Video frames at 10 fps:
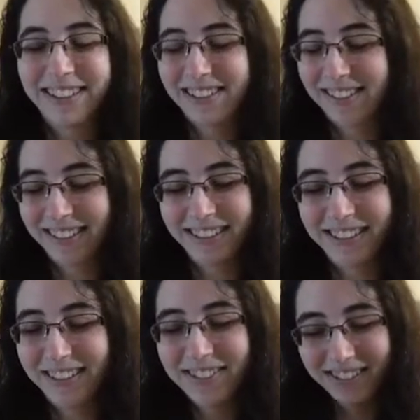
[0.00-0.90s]
Oh
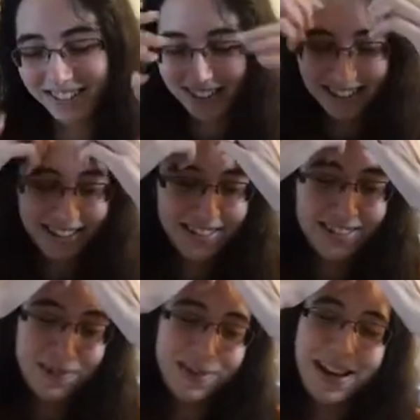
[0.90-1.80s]
god, it
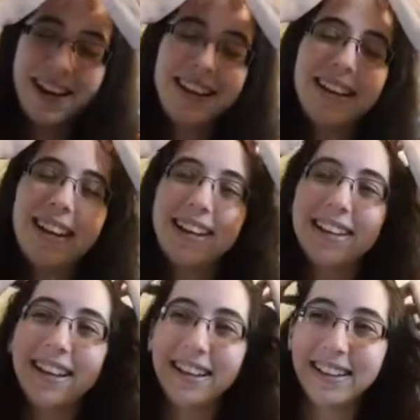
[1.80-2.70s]
was bad.
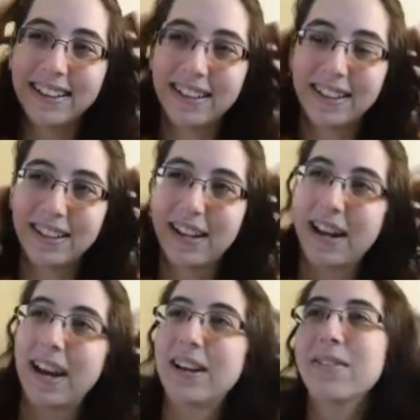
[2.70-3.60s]
And then
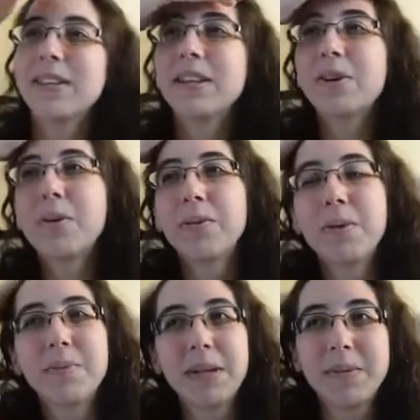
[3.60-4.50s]
I don't really know
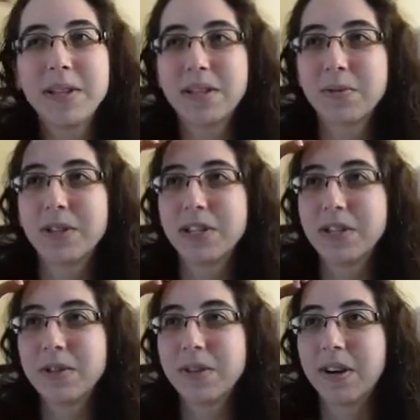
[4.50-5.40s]
what made me switch it
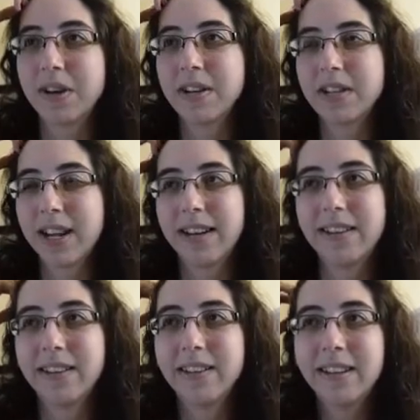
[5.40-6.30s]
to an art
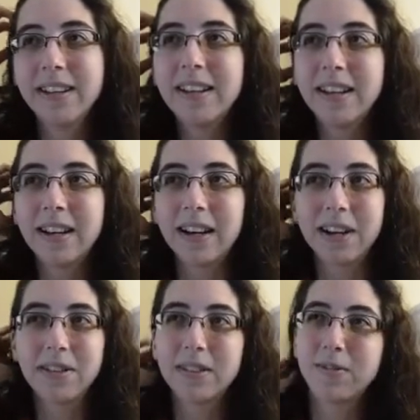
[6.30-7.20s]
channel.
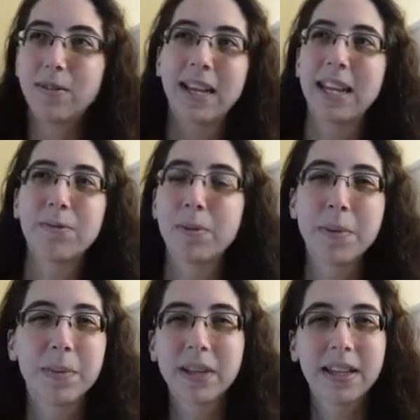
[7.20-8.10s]
I can't
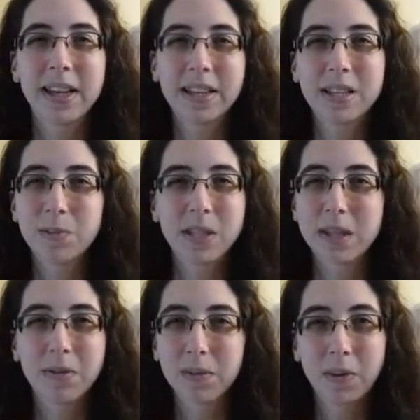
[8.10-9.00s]
remember like any
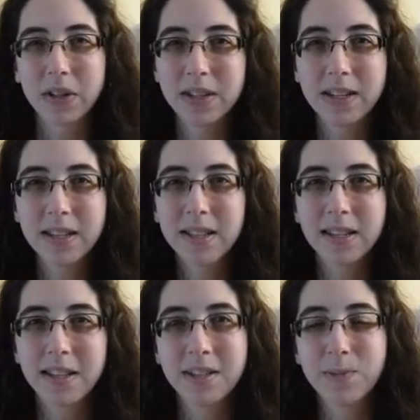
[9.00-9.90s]
specific person
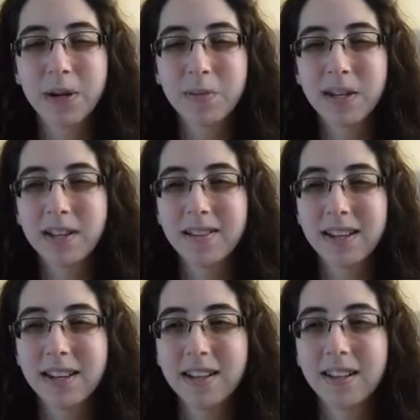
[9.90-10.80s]
that inspired me to do
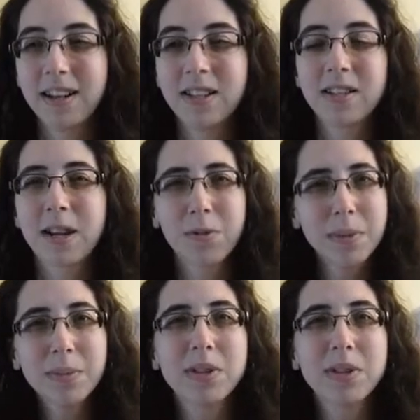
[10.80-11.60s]
that. I remember